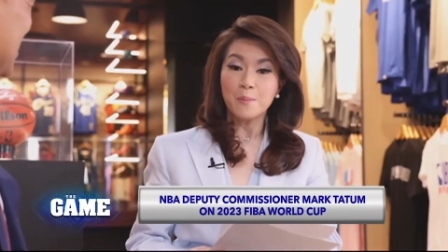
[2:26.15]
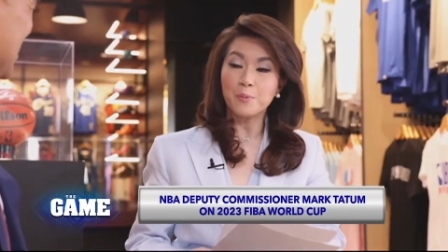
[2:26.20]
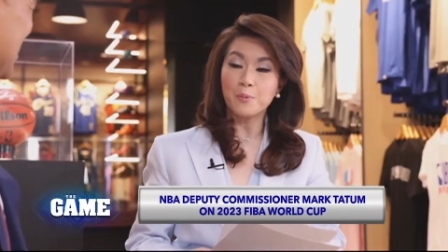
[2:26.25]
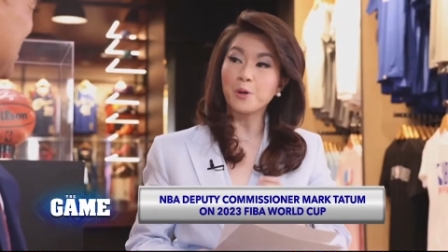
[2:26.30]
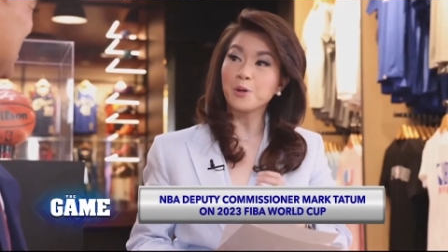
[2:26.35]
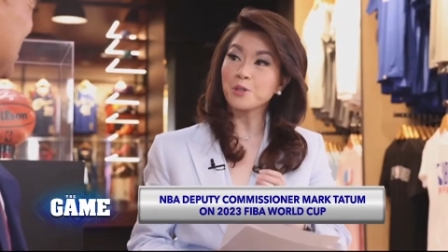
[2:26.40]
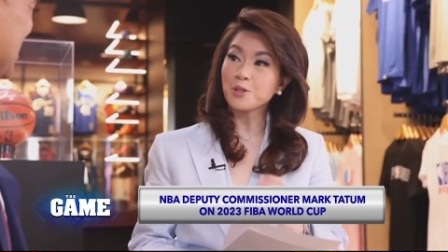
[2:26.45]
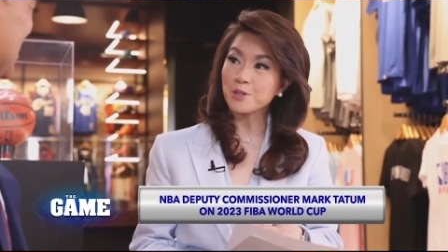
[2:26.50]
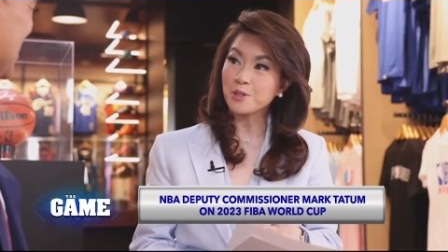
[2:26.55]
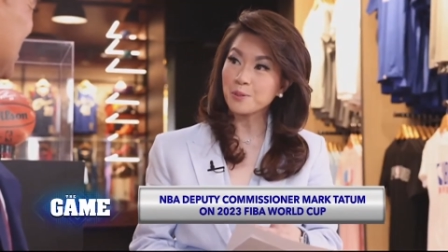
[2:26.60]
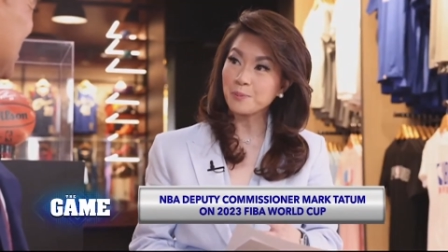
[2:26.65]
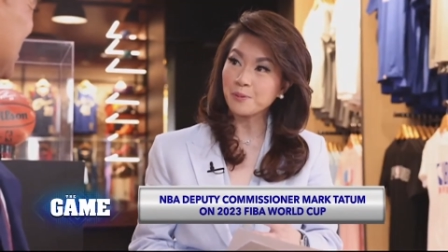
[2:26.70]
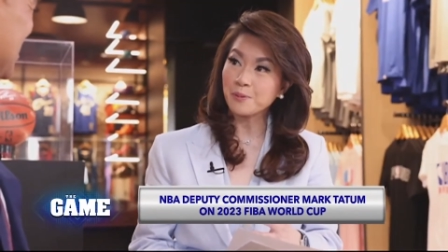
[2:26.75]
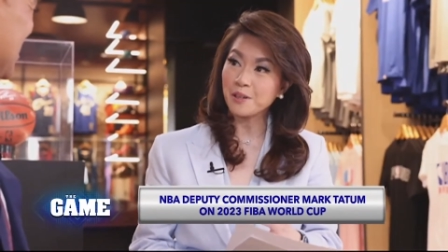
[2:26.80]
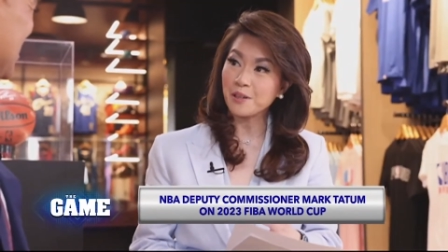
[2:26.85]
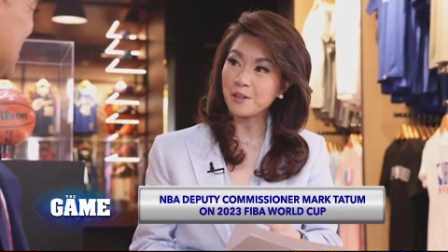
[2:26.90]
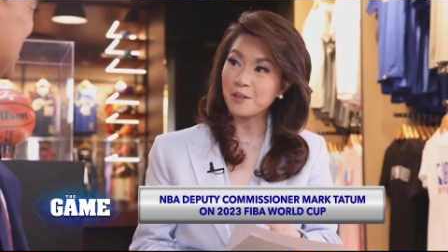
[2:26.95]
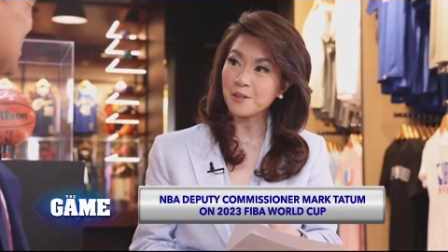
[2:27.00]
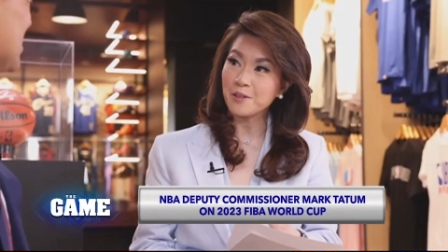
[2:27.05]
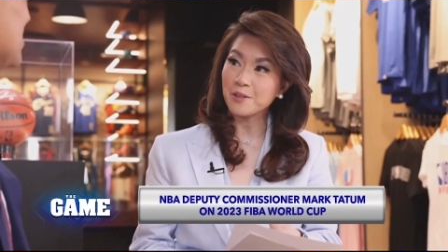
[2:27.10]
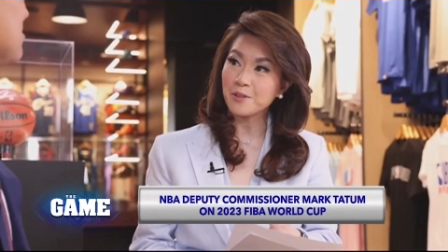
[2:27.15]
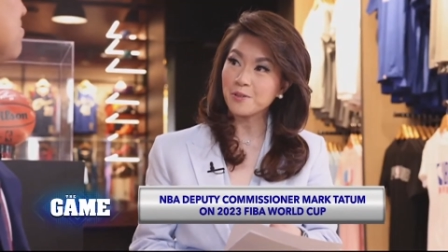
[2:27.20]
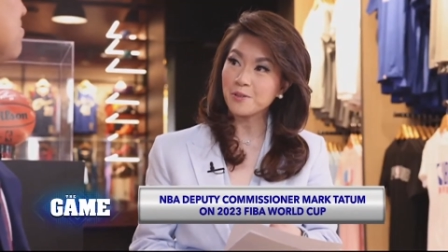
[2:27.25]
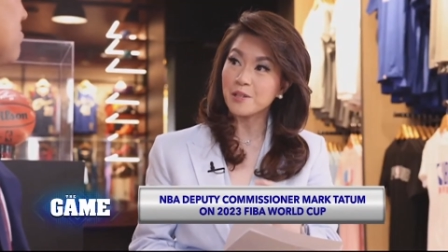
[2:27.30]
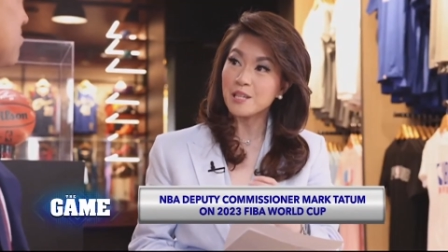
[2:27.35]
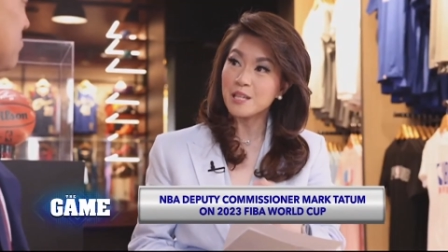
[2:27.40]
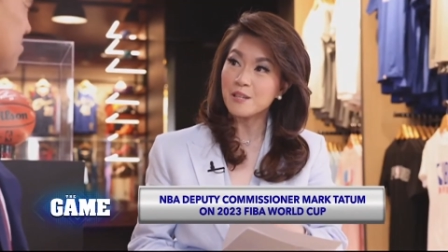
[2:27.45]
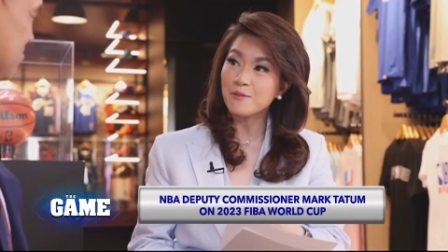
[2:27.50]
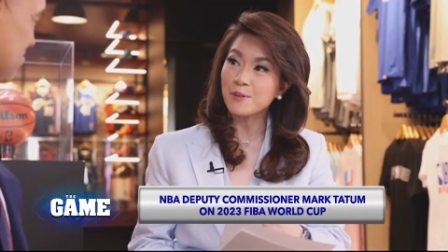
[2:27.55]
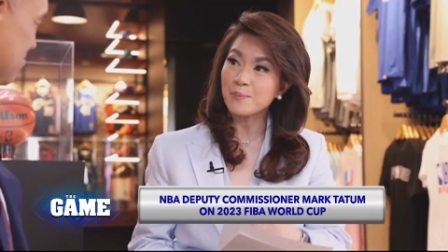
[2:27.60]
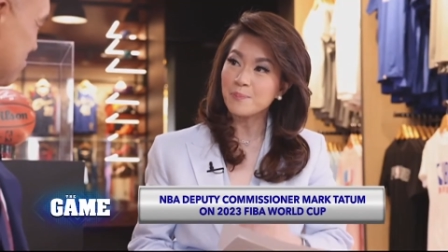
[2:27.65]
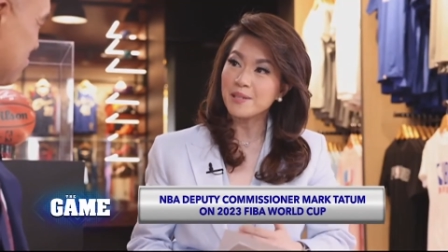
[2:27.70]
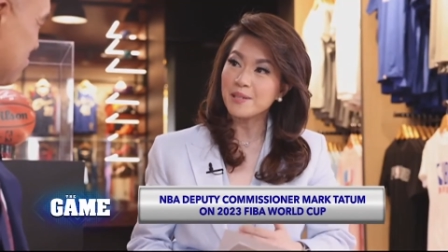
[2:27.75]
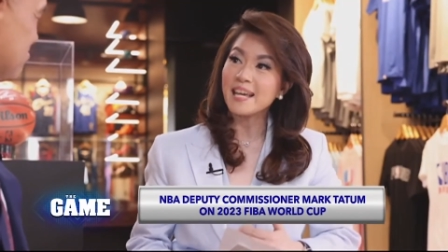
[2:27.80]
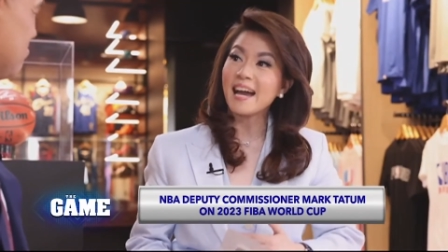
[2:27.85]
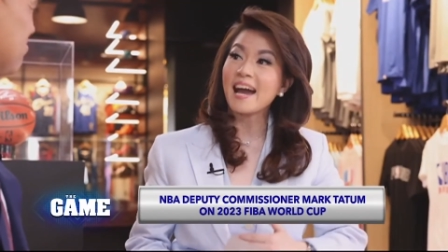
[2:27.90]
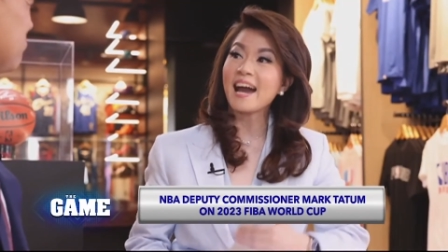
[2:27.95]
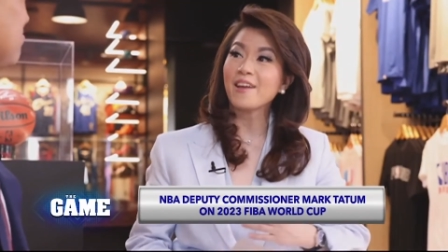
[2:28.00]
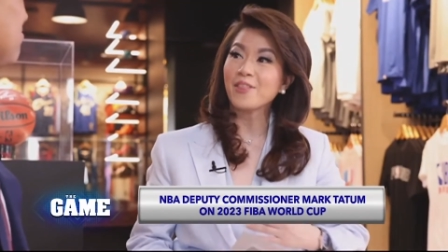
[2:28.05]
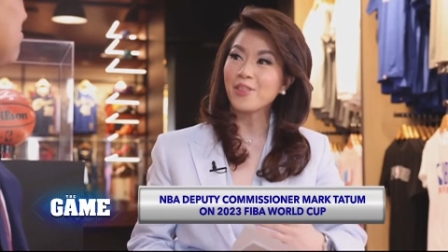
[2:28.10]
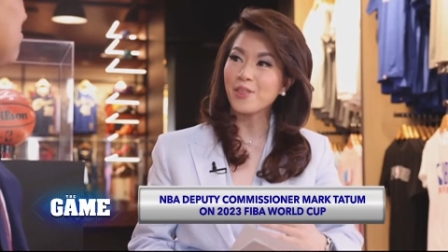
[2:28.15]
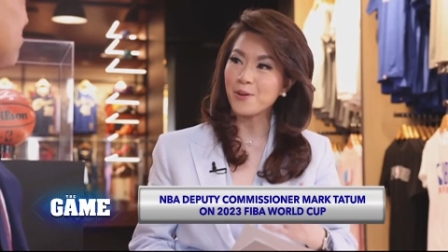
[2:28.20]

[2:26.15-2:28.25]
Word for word: push the players to even be at